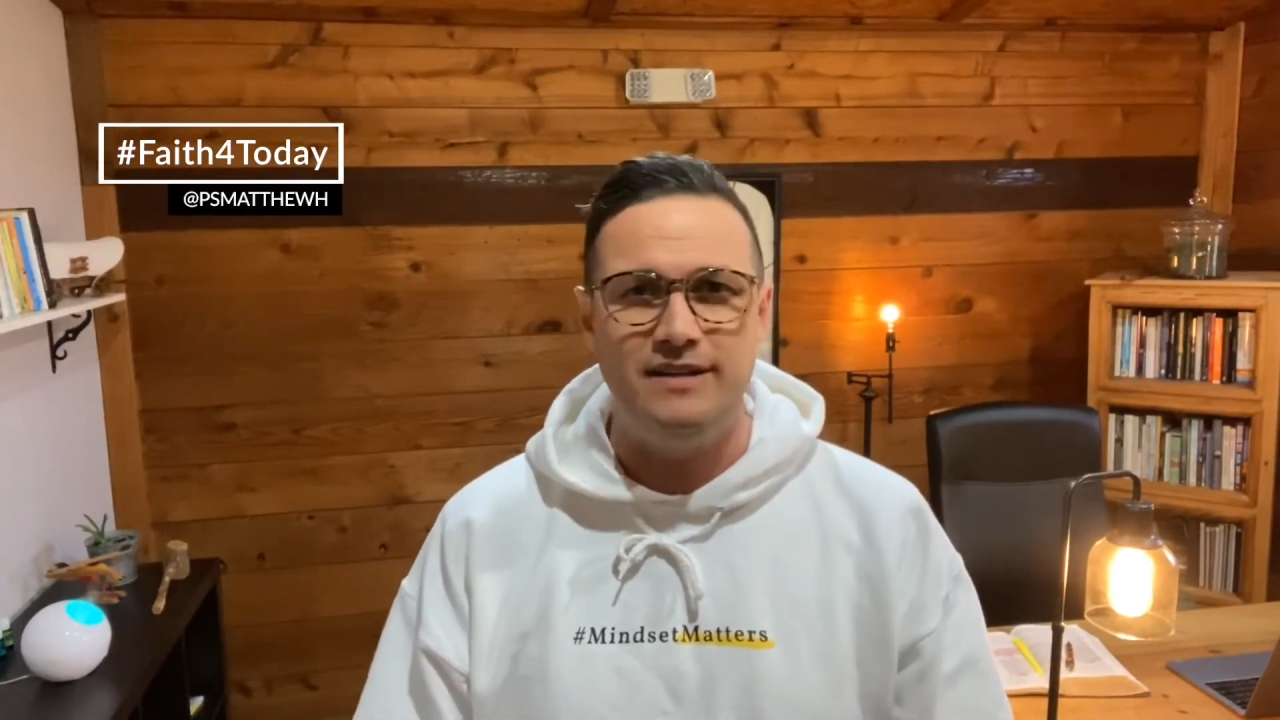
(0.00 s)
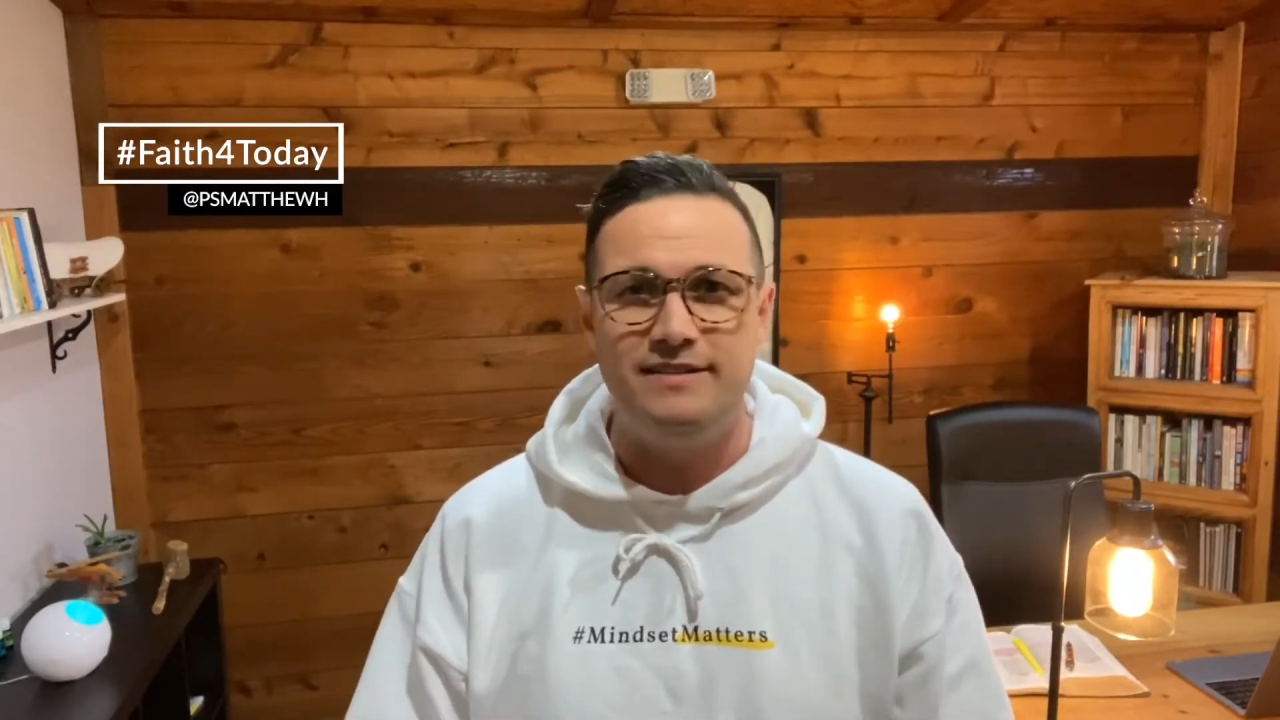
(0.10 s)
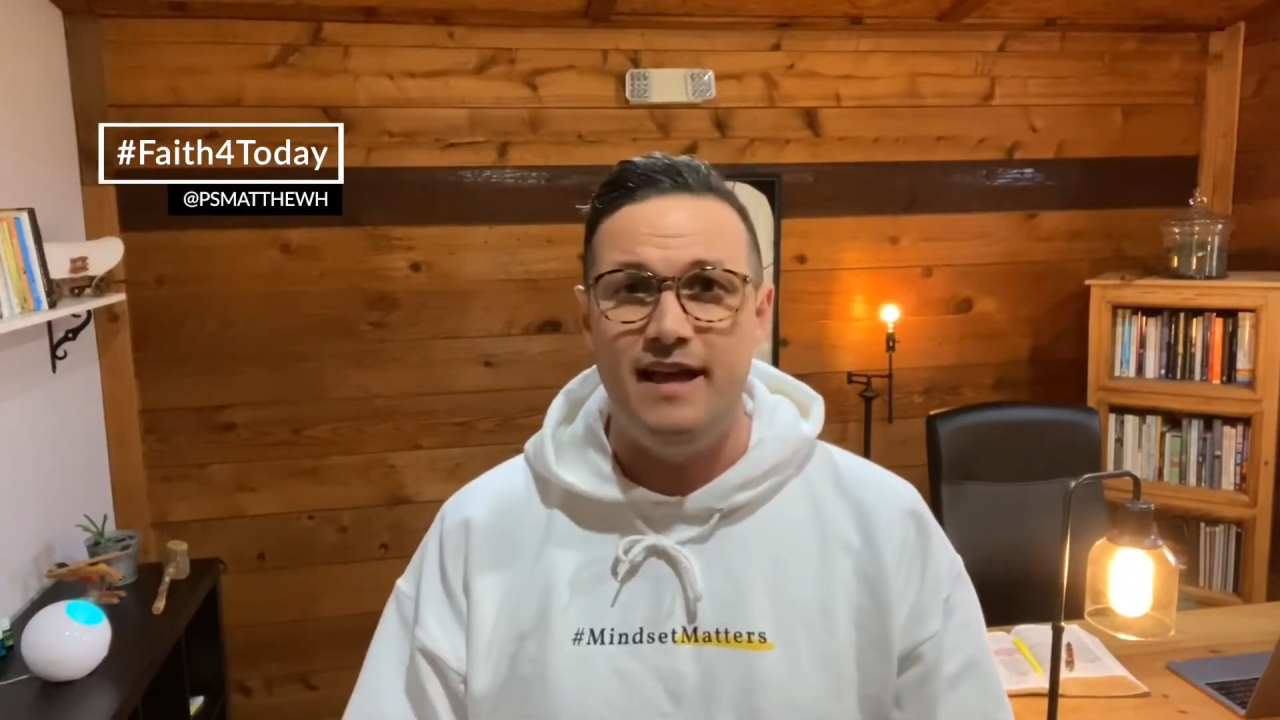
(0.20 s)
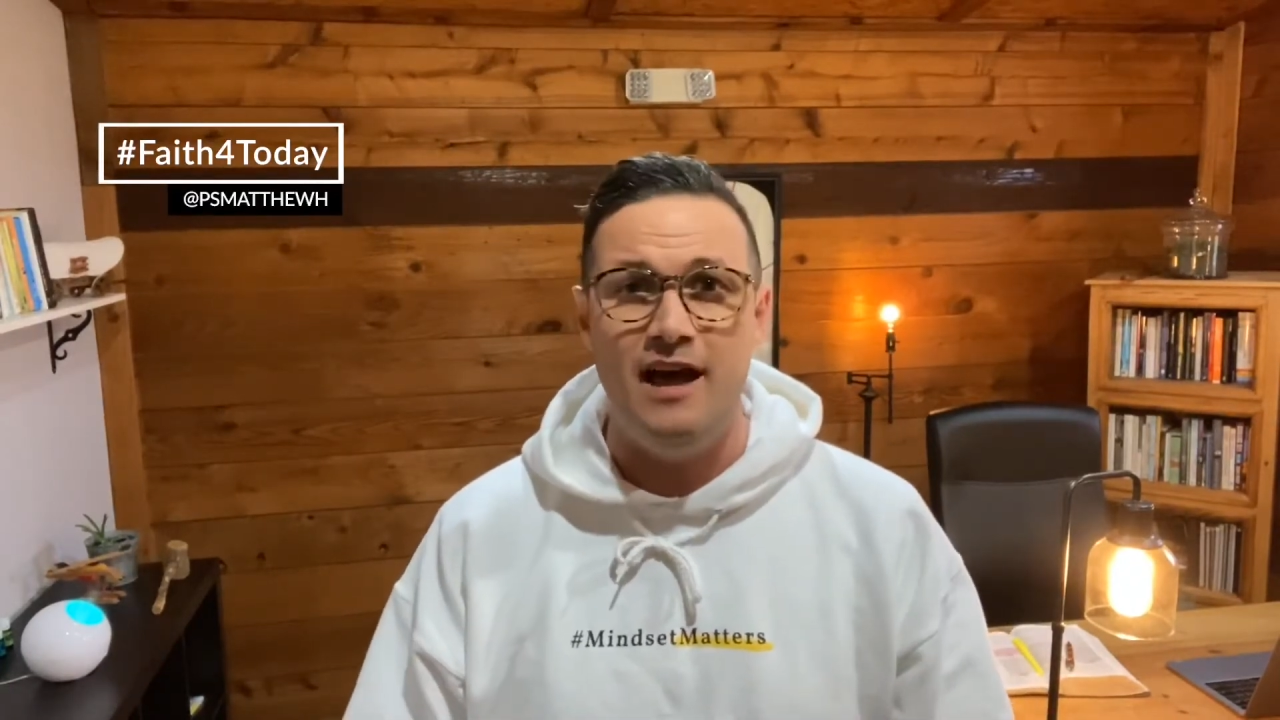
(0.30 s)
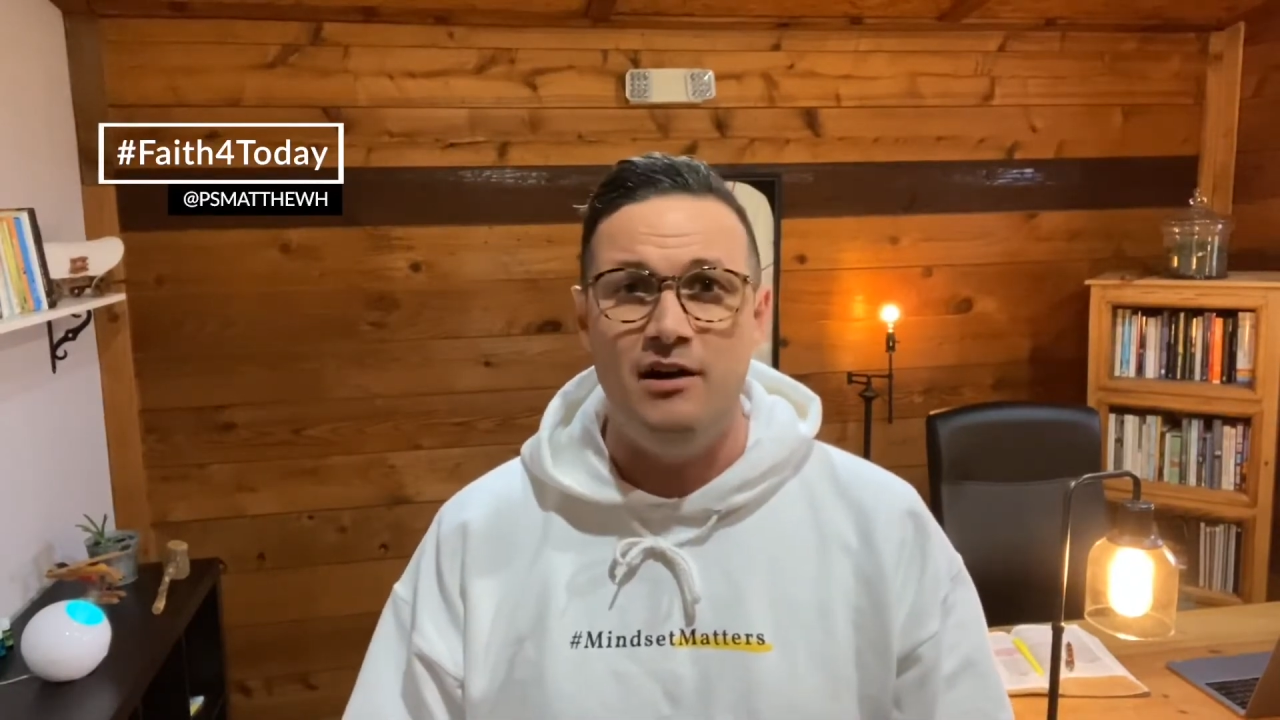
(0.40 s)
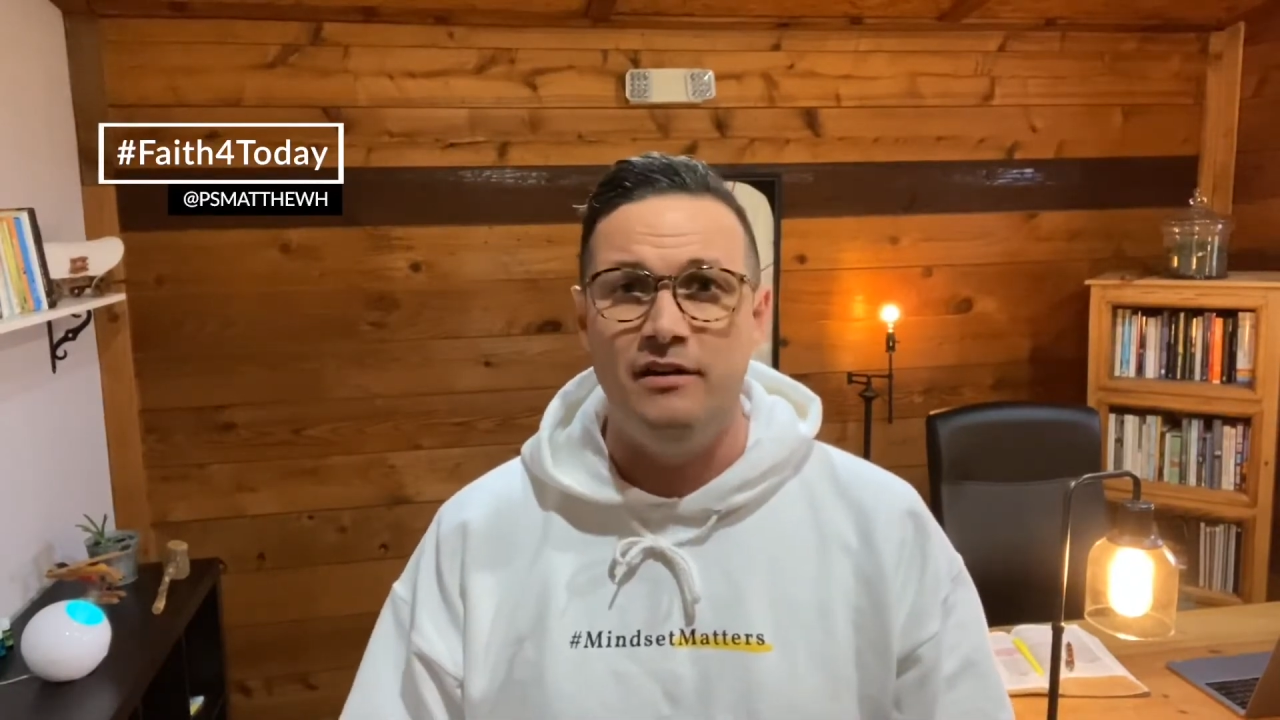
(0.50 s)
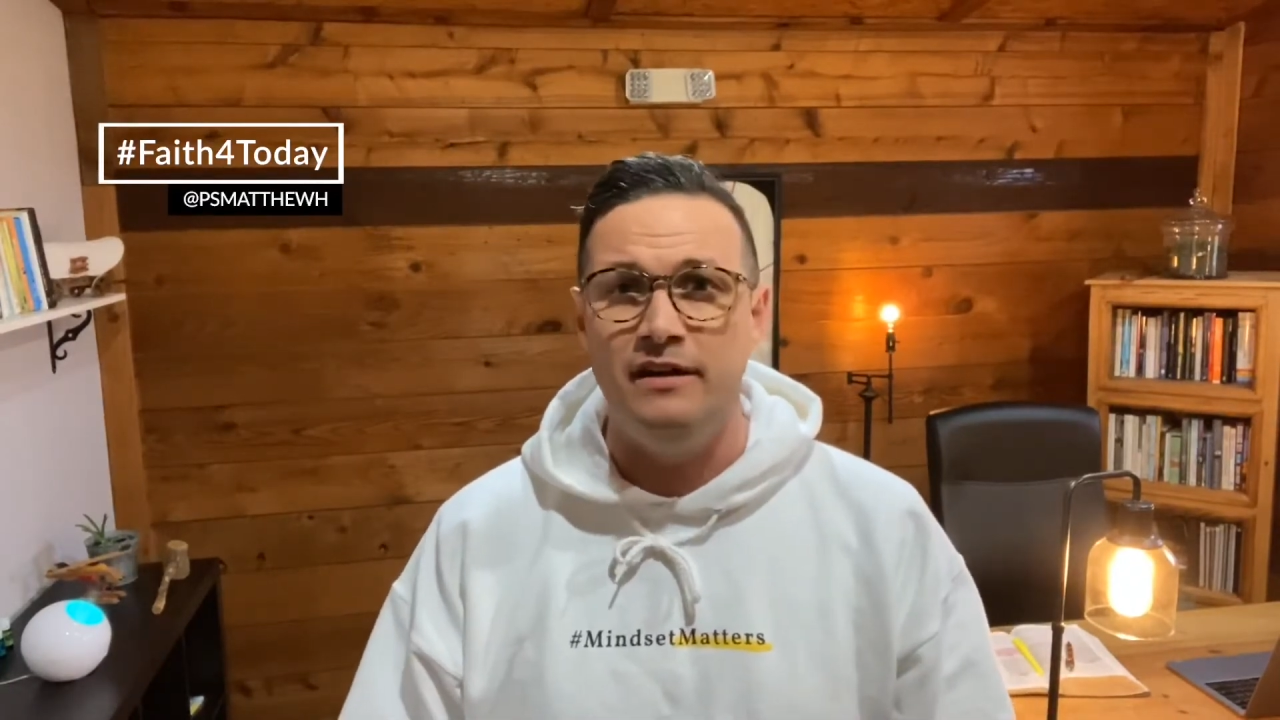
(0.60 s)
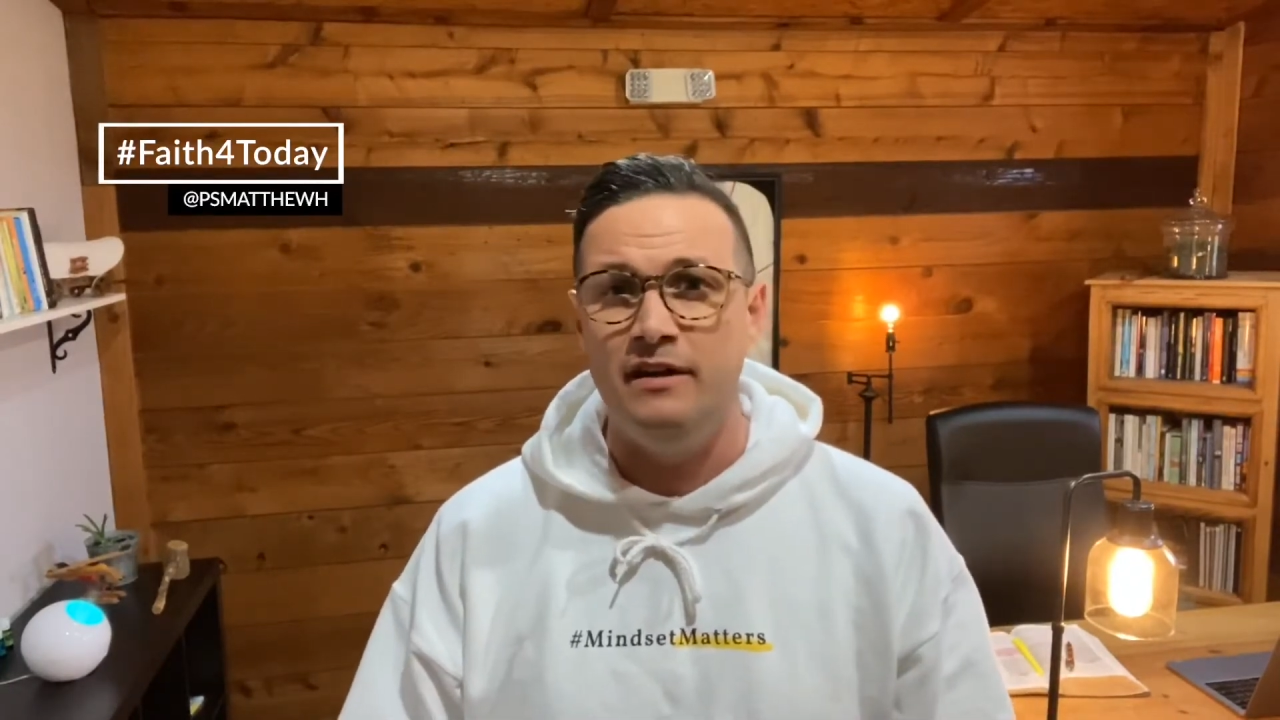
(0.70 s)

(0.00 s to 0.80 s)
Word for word: down in